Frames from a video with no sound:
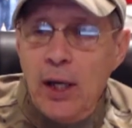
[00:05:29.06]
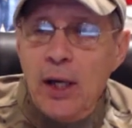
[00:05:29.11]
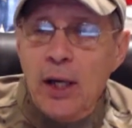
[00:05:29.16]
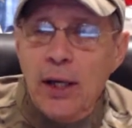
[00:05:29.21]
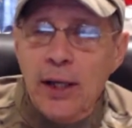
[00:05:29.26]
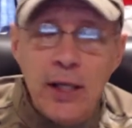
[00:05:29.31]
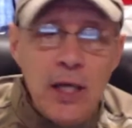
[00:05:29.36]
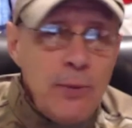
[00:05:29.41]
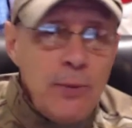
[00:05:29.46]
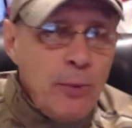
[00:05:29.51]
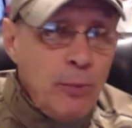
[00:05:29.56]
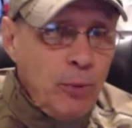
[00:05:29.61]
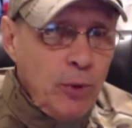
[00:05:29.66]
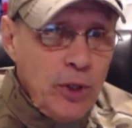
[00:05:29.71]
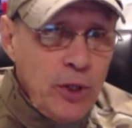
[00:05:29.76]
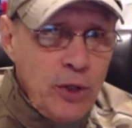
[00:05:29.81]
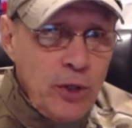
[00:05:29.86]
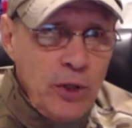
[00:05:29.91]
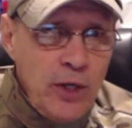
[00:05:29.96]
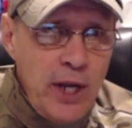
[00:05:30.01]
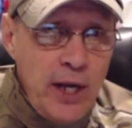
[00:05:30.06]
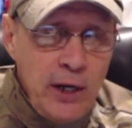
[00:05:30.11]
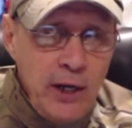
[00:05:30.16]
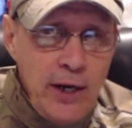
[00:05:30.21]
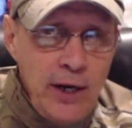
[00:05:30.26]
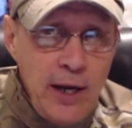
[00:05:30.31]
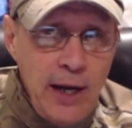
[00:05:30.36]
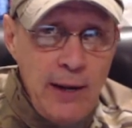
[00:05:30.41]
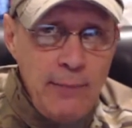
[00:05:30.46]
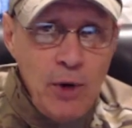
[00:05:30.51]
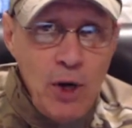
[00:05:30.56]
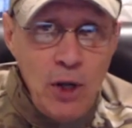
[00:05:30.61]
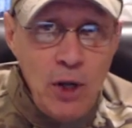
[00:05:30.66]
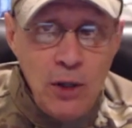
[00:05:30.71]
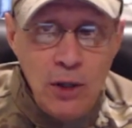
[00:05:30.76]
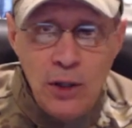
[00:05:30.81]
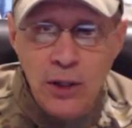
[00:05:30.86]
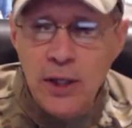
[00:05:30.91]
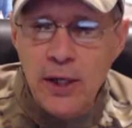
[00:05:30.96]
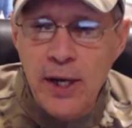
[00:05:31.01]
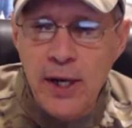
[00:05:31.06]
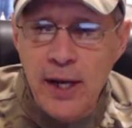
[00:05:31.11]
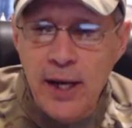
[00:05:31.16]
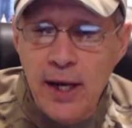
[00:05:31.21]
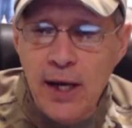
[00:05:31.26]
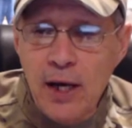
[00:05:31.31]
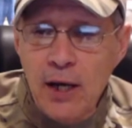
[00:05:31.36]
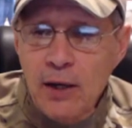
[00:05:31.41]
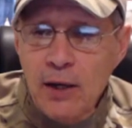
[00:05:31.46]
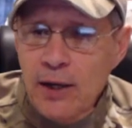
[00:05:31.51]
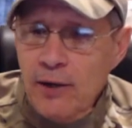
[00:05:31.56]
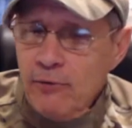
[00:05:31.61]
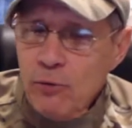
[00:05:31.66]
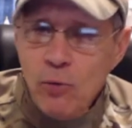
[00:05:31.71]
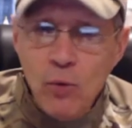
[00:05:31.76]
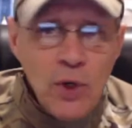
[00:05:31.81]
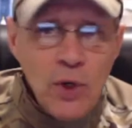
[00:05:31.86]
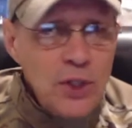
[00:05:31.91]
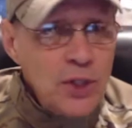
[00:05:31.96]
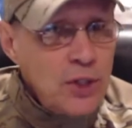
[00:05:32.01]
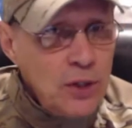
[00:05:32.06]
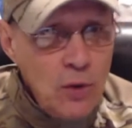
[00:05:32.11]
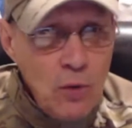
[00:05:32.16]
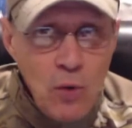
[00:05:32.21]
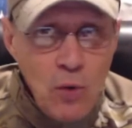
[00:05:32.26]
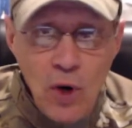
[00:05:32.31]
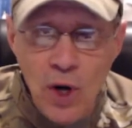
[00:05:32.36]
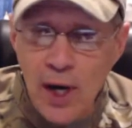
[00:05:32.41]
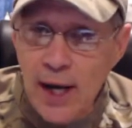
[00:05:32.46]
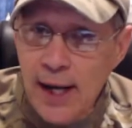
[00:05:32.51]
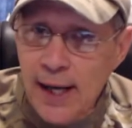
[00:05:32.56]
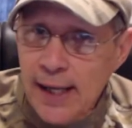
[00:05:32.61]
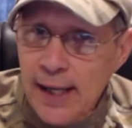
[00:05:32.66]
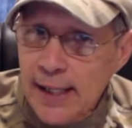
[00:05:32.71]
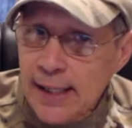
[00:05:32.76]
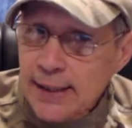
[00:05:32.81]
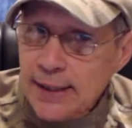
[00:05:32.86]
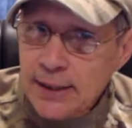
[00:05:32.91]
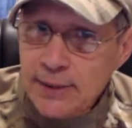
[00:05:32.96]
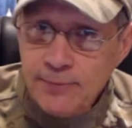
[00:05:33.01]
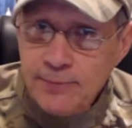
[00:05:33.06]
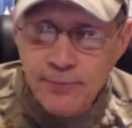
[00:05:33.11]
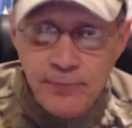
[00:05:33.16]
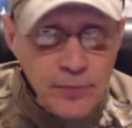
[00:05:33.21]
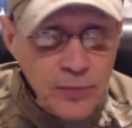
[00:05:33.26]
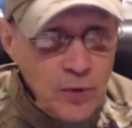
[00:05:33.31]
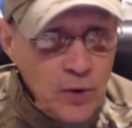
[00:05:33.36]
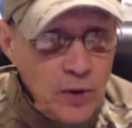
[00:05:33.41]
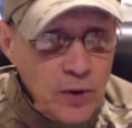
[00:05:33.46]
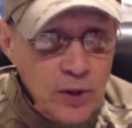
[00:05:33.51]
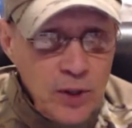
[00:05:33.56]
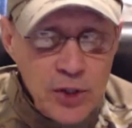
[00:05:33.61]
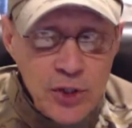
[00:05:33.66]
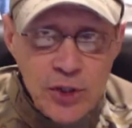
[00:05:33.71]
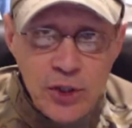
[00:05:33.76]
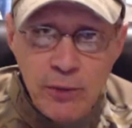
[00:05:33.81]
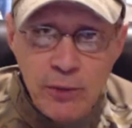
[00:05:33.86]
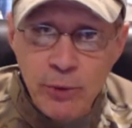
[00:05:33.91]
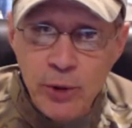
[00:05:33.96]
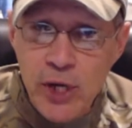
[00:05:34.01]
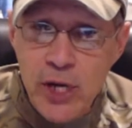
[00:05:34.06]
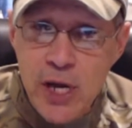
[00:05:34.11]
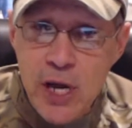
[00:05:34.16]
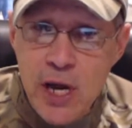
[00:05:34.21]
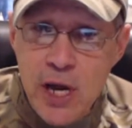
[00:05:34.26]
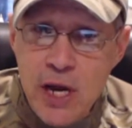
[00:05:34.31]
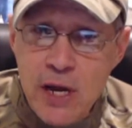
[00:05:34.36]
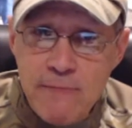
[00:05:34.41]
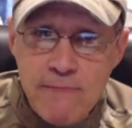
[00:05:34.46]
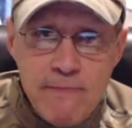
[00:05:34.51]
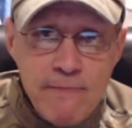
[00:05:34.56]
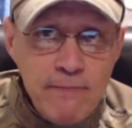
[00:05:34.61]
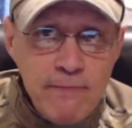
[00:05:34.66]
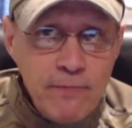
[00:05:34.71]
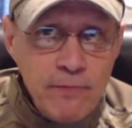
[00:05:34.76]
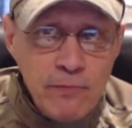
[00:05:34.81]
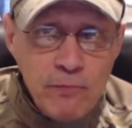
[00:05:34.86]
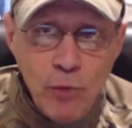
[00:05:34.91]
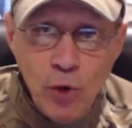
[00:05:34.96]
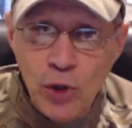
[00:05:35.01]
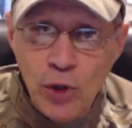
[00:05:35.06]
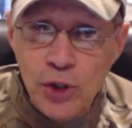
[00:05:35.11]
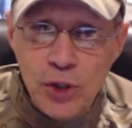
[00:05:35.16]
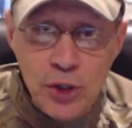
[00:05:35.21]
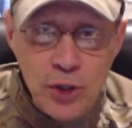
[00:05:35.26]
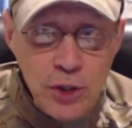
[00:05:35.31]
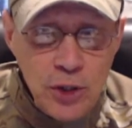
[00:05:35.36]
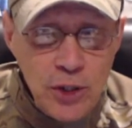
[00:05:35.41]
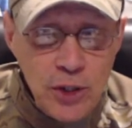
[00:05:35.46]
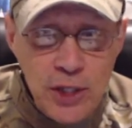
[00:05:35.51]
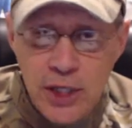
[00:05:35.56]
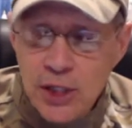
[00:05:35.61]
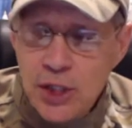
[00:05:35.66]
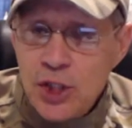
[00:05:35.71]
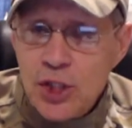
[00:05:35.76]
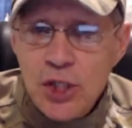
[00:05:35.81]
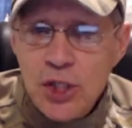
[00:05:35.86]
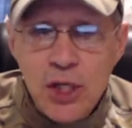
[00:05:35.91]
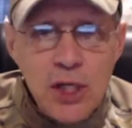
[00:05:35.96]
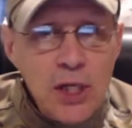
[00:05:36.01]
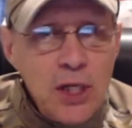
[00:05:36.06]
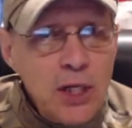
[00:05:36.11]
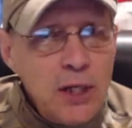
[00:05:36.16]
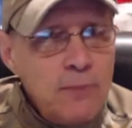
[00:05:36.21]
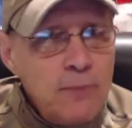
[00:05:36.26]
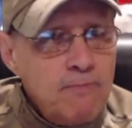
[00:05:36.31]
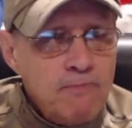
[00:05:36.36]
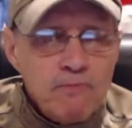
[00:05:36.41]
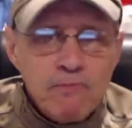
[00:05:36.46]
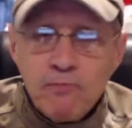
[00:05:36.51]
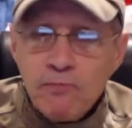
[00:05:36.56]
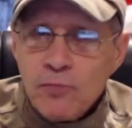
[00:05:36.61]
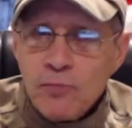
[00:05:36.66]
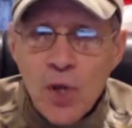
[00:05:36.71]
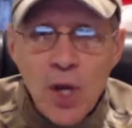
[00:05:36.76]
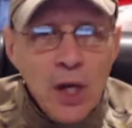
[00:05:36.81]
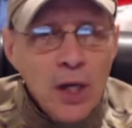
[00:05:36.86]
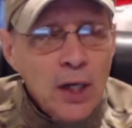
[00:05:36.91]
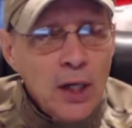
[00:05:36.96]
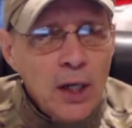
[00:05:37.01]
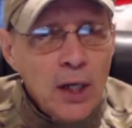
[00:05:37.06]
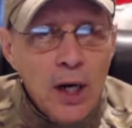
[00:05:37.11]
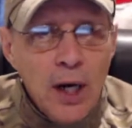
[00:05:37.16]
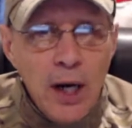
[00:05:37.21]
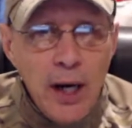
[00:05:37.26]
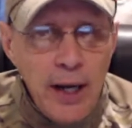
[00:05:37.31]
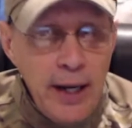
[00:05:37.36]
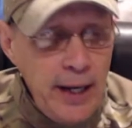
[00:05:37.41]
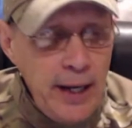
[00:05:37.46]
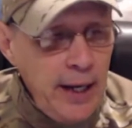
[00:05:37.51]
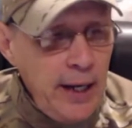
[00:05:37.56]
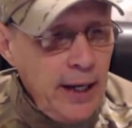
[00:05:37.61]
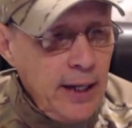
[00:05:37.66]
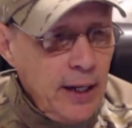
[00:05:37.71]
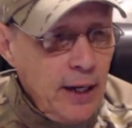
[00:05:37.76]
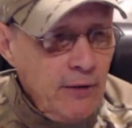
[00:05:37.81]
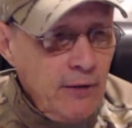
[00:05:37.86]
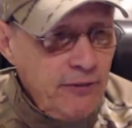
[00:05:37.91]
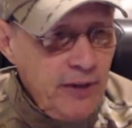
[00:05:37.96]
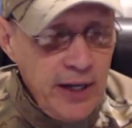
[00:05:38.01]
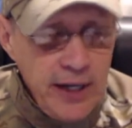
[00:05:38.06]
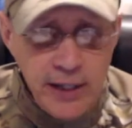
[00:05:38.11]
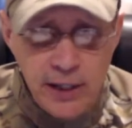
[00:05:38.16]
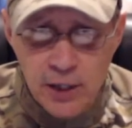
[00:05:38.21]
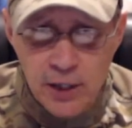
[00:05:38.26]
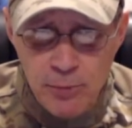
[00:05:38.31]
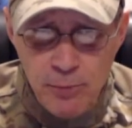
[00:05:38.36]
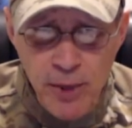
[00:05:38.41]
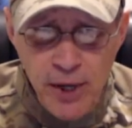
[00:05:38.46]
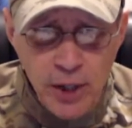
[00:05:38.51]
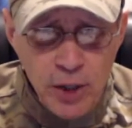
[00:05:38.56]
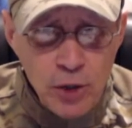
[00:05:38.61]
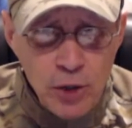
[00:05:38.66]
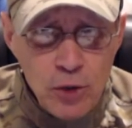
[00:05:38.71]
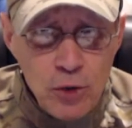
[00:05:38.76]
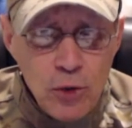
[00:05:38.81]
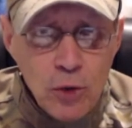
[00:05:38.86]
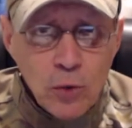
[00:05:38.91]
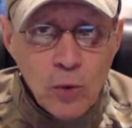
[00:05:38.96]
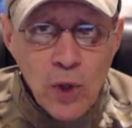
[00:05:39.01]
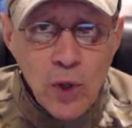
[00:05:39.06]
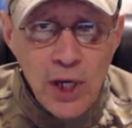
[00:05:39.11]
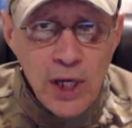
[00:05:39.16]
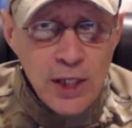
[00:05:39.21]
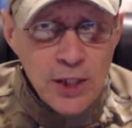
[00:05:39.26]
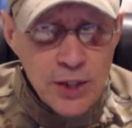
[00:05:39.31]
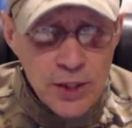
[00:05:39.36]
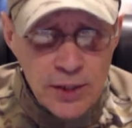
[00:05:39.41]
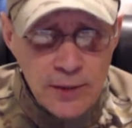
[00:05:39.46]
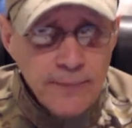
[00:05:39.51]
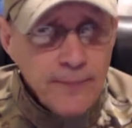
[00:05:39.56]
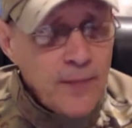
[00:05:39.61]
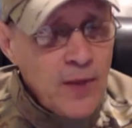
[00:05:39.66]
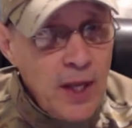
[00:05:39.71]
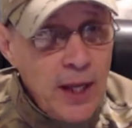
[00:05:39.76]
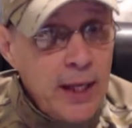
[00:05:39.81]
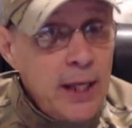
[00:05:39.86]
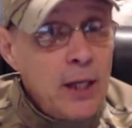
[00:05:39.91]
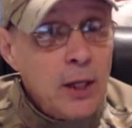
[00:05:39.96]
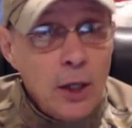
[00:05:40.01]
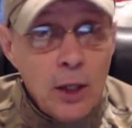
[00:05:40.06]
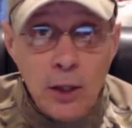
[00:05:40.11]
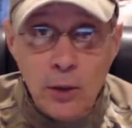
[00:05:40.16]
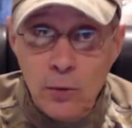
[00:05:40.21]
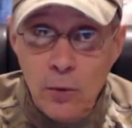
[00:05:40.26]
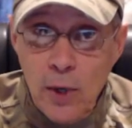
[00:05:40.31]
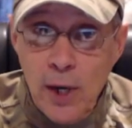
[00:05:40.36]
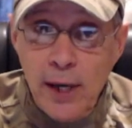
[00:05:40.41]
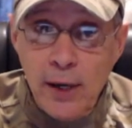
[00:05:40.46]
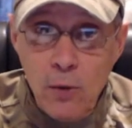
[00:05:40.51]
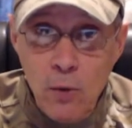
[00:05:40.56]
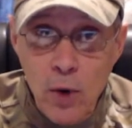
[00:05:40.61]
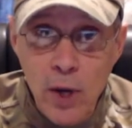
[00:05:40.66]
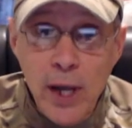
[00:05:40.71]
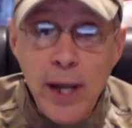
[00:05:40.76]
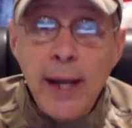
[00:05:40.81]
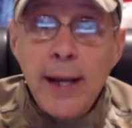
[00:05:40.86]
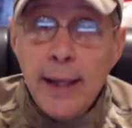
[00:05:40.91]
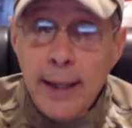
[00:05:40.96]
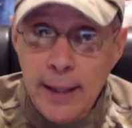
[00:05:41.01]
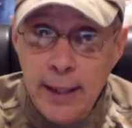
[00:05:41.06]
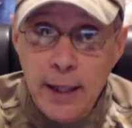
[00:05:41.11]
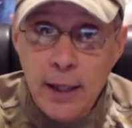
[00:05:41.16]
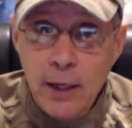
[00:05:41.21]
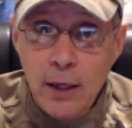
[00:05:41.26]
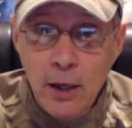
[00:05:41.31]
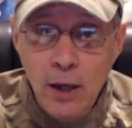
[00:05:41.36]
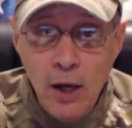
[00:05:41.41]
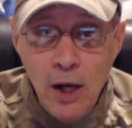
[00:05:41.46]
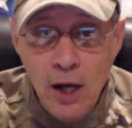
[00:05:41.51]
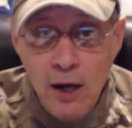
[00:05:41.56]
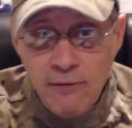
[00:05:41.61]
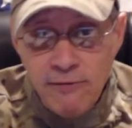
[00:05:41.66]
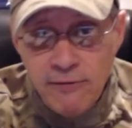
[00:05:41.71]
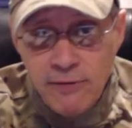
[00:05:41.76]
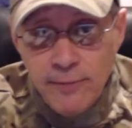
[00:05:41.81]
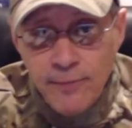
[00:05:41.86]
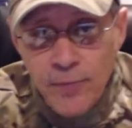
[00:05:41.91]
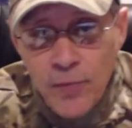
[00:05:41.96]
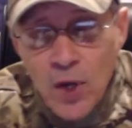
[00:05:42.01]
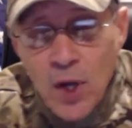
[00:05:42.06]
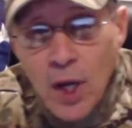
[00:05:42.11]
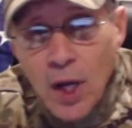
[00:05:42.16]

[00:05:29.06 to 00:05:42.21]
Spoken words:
I keep a pretty good hairy eyeball on it now. Every once in a while, in the summer heat, moisture gets in, and I'll find a speck or two of rust. I get on it right away and get it off.